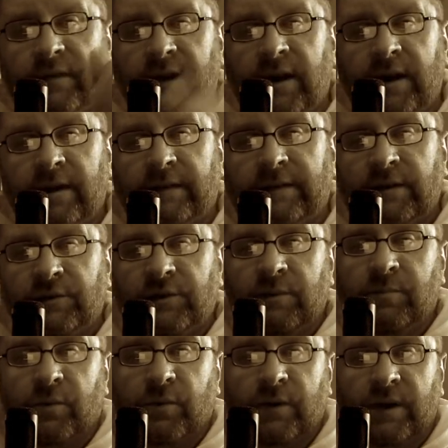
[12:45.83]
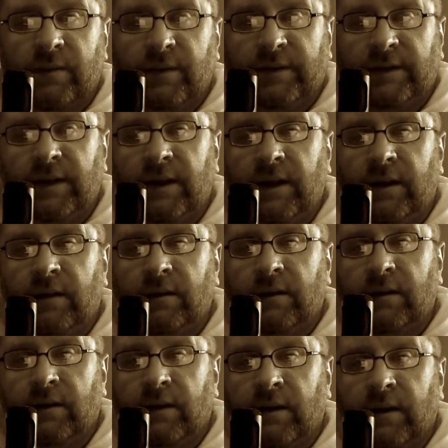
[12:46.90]
the ice as she poured him a tea.
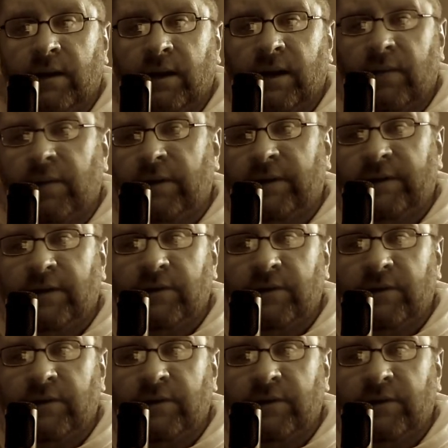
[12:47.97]
He'd been so